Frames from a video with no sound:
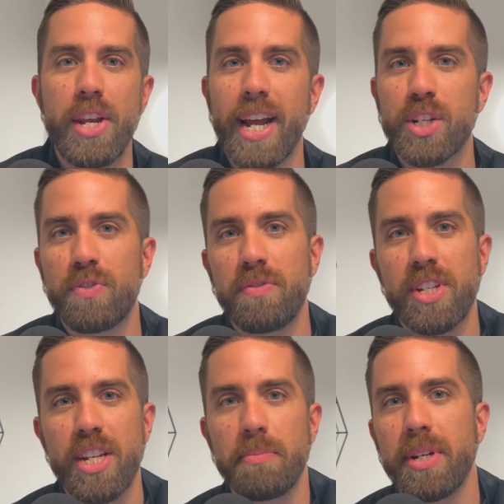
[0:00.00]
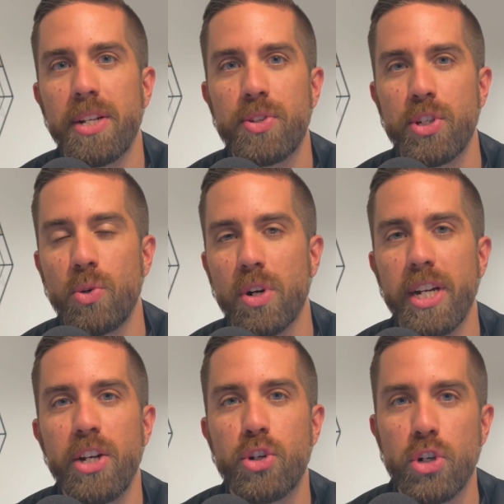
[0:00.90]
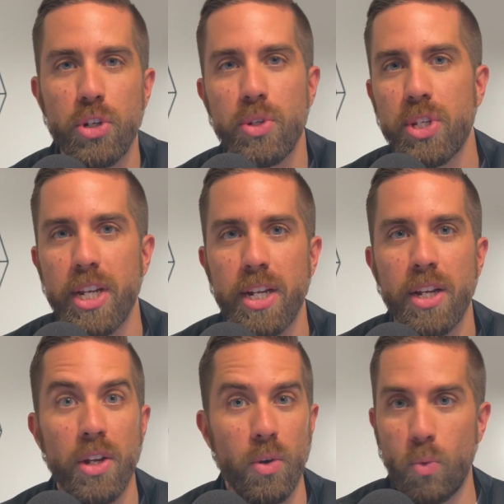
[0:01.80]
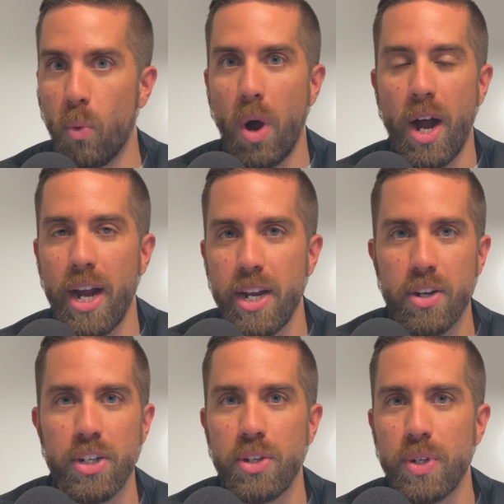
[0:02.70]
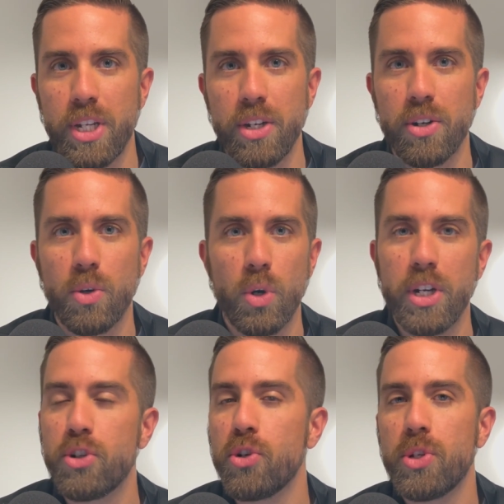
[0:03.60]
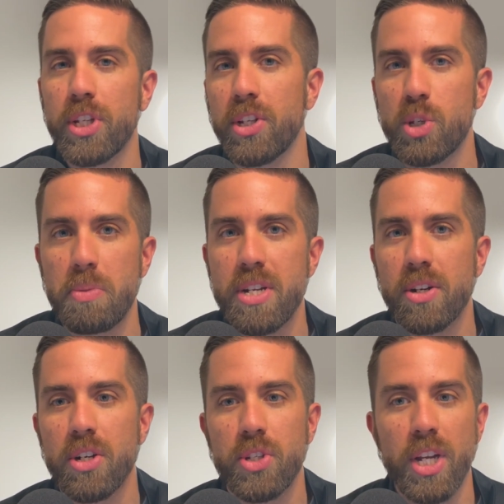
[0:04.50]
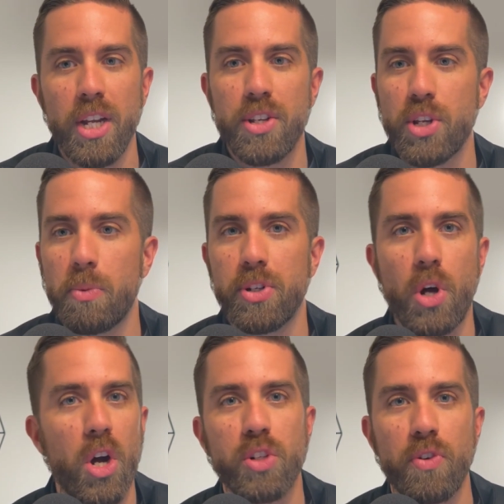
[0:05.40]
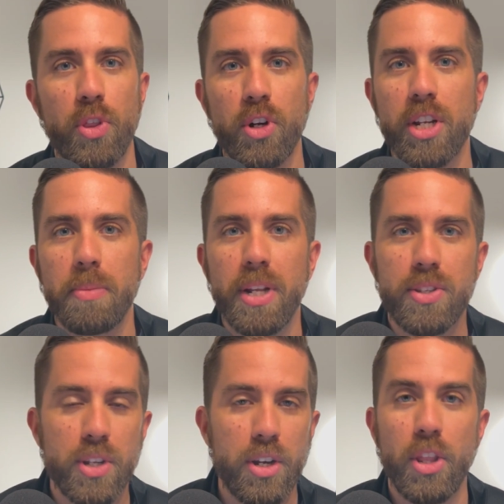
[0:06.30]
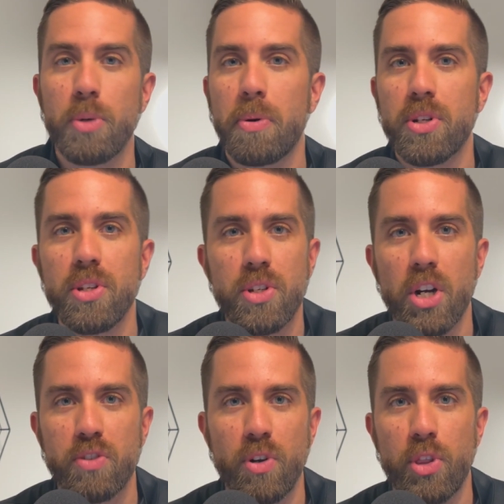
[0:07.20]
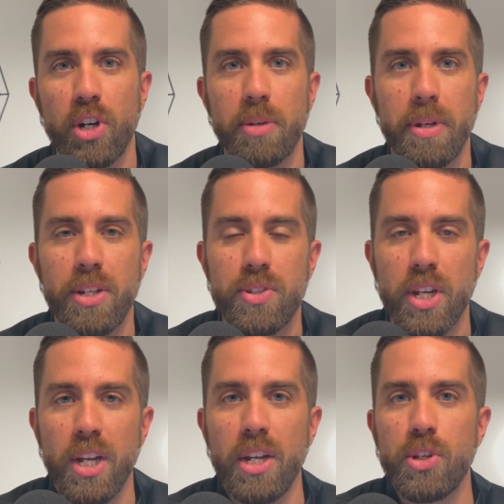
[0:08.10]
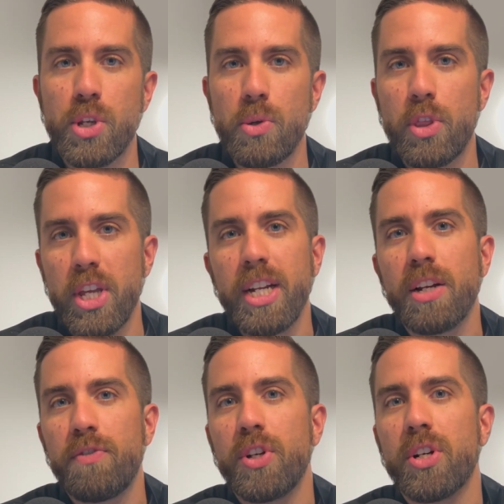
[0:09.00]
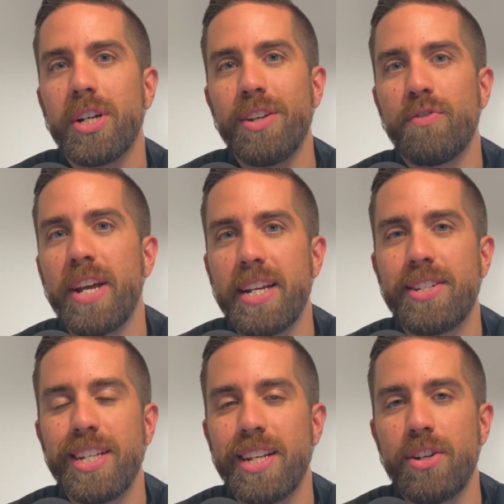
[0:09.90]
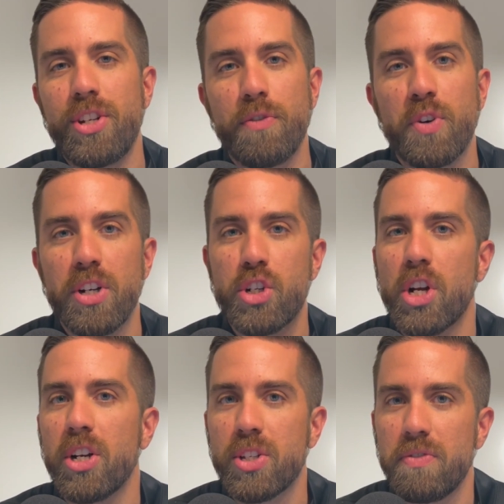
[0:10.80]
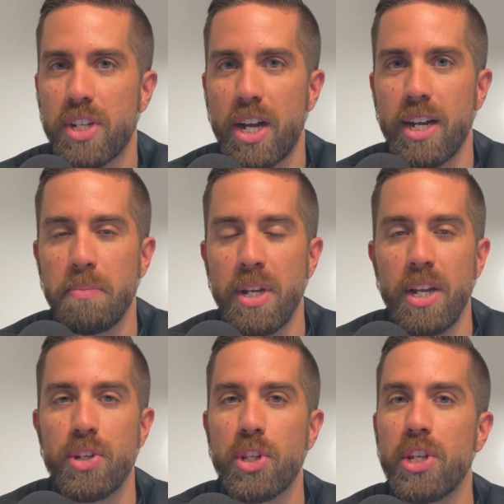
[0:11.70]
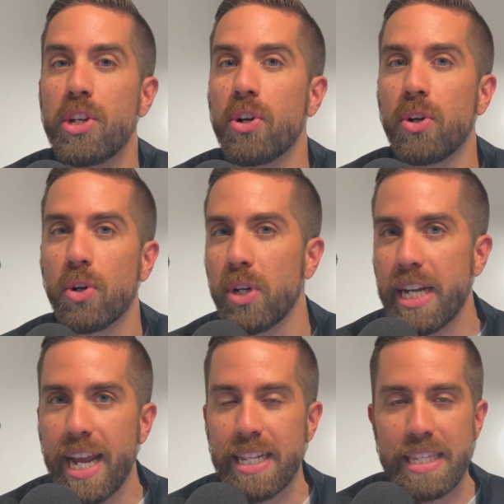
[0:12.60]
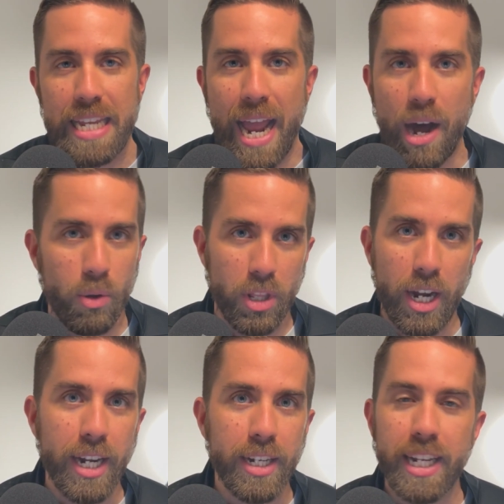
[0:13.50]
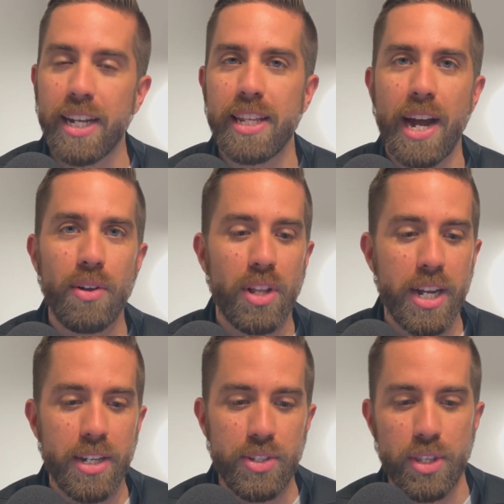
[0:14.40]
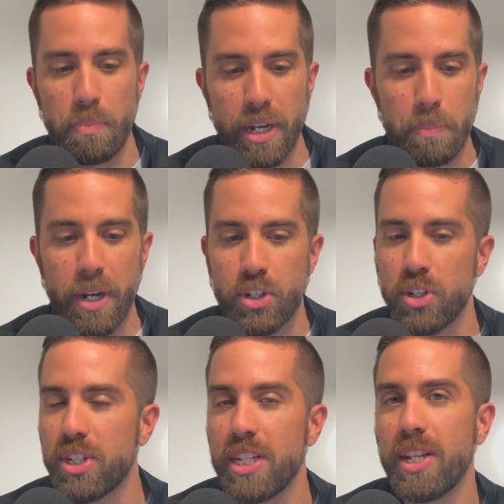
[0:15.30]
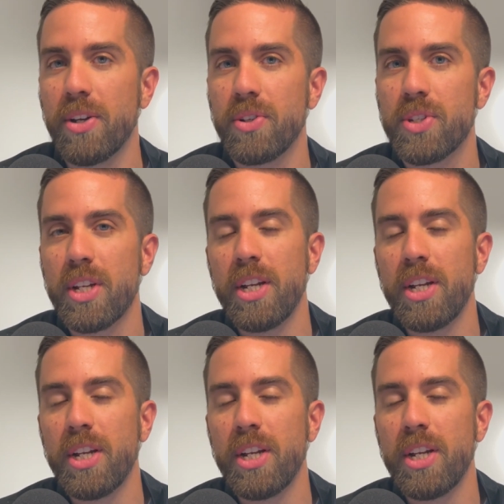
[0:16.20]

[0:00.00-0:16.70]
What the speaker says: next 15 minutes, you are introducing why are you here, or introducing the speakers. Someone talks for 30 minutes, another person talks for 30 minutes. So think of your event in different chunks of time so that you can create the outline. Again, the outline is the big picture details.